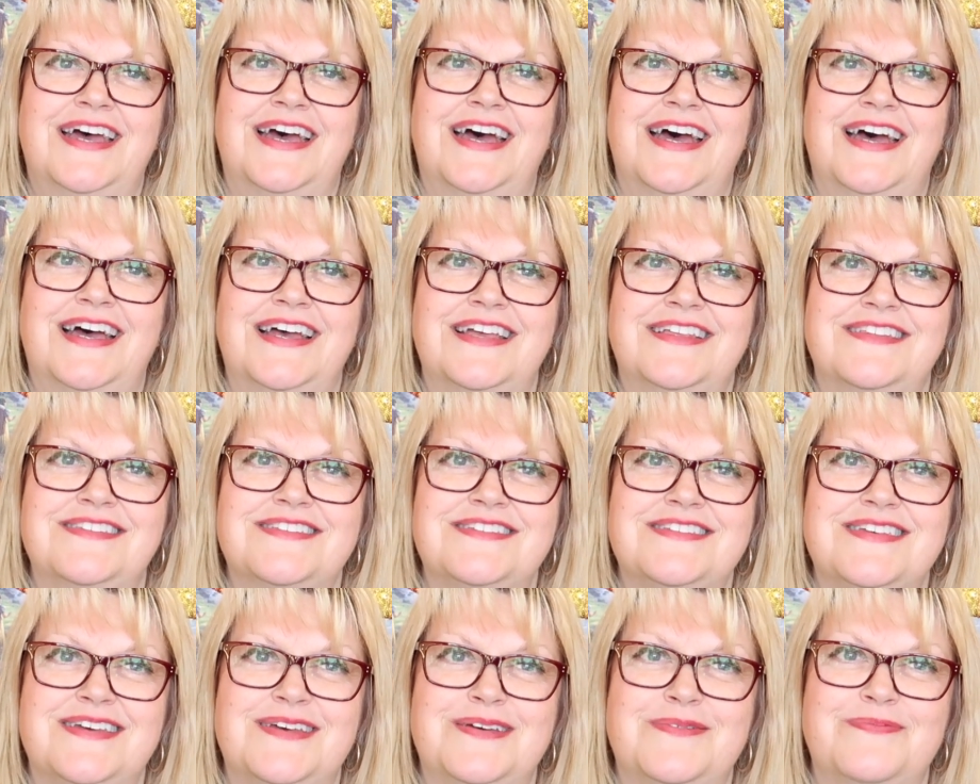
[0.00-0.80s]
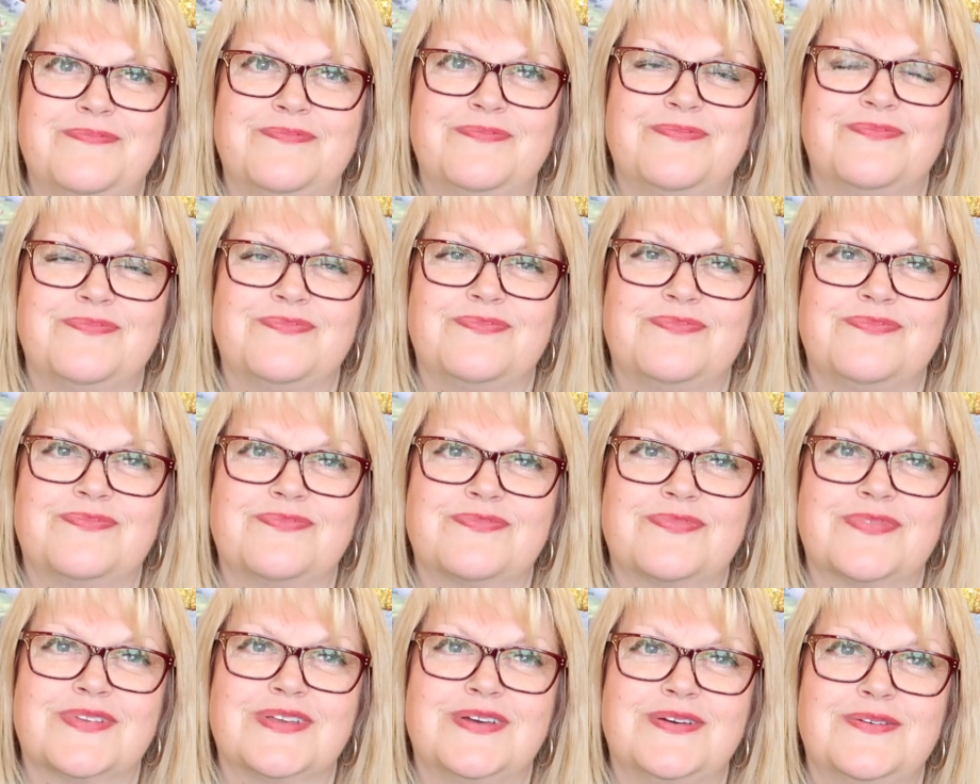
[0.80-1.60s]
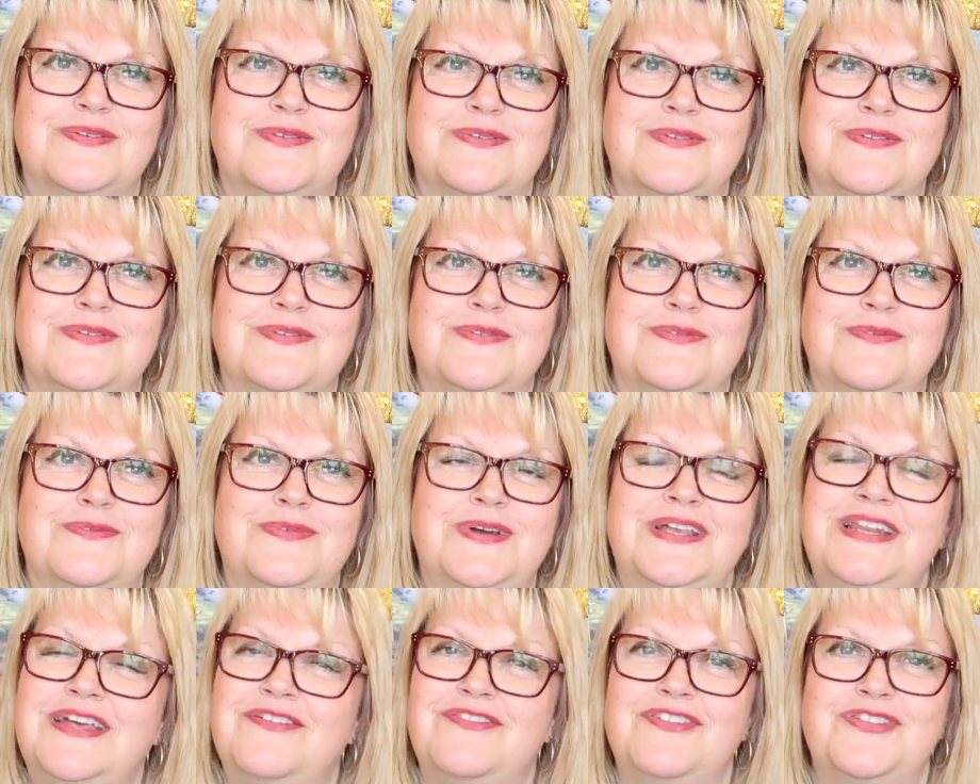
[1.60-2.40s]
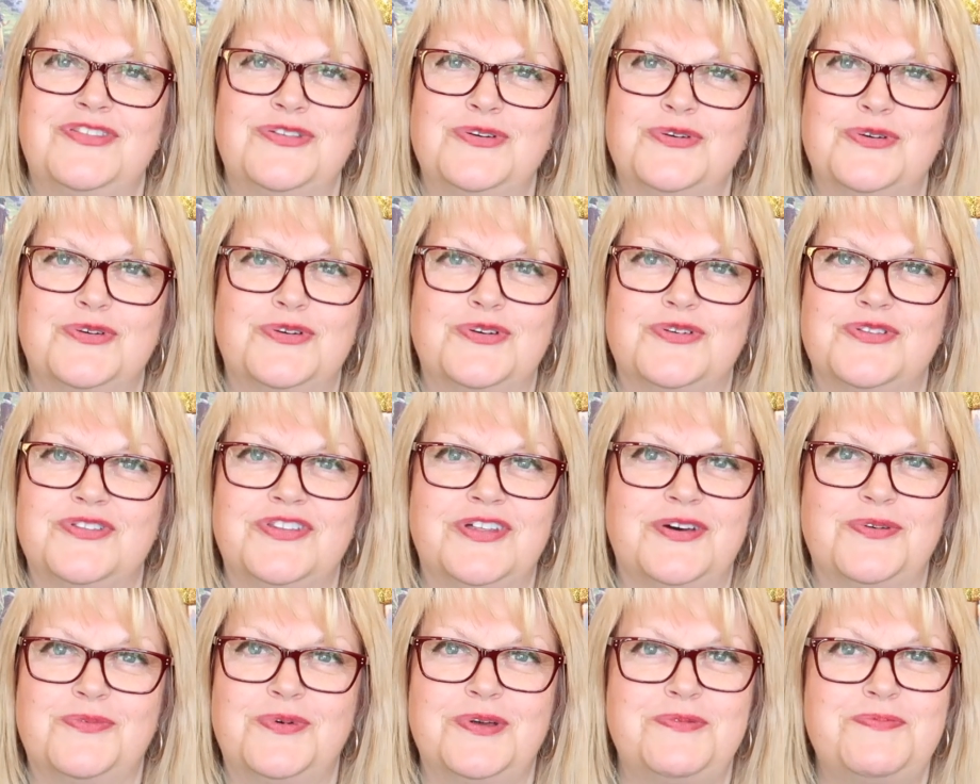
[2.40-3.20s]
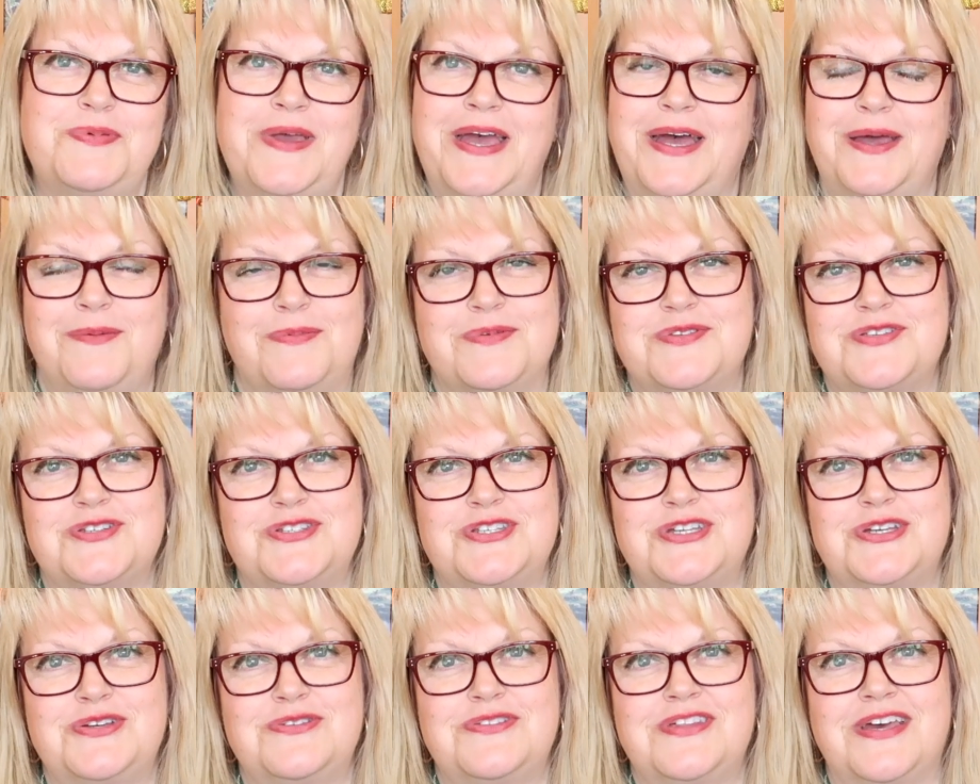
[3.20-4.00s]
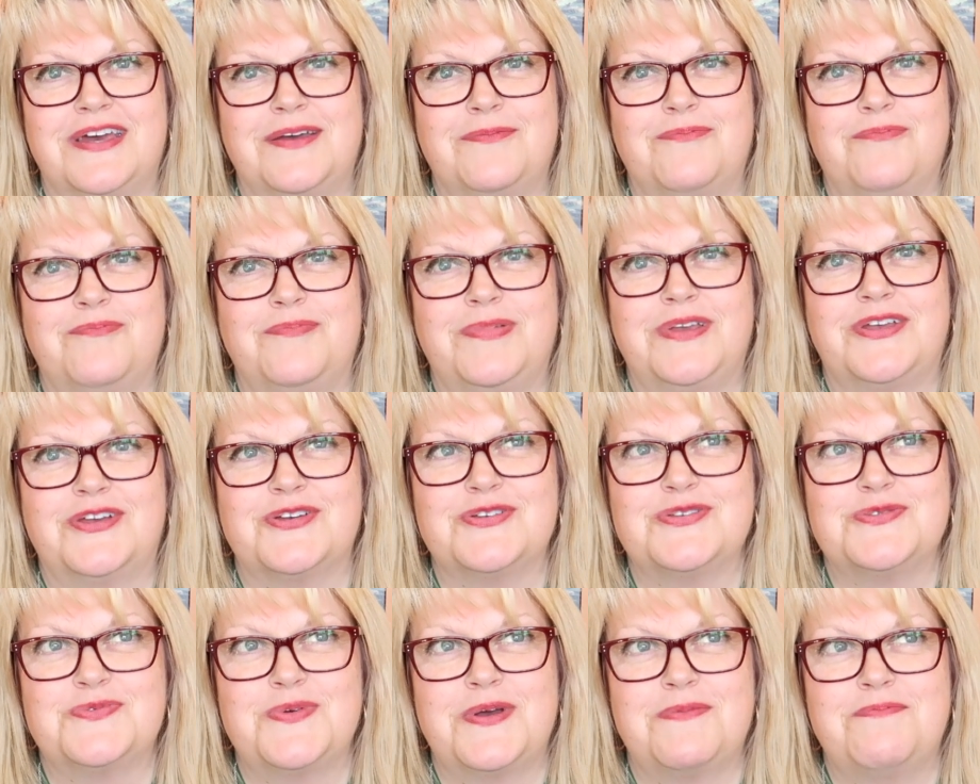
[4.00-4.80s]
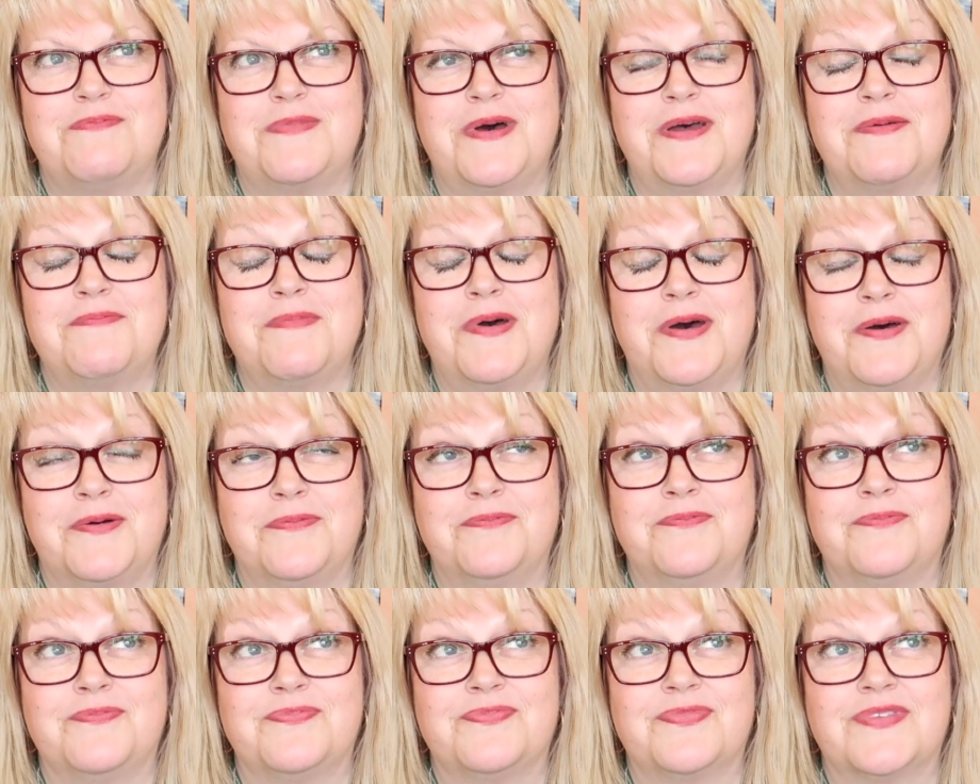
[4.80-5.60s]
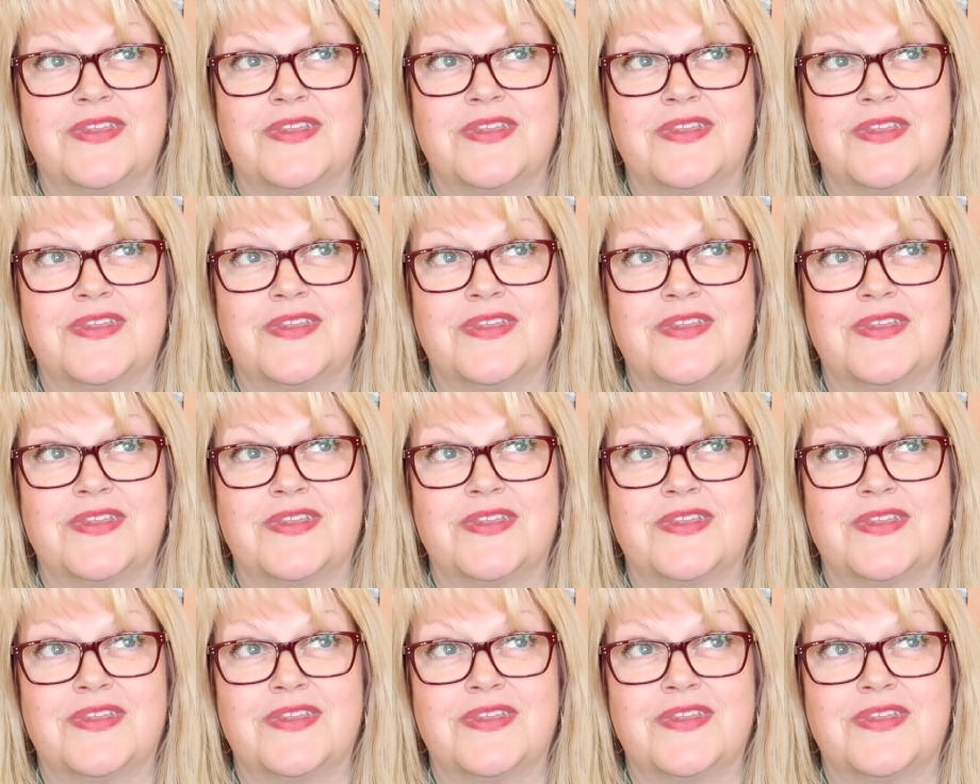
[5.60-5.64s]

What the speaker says: And we never thought that we'd be able to do that, because when my mum,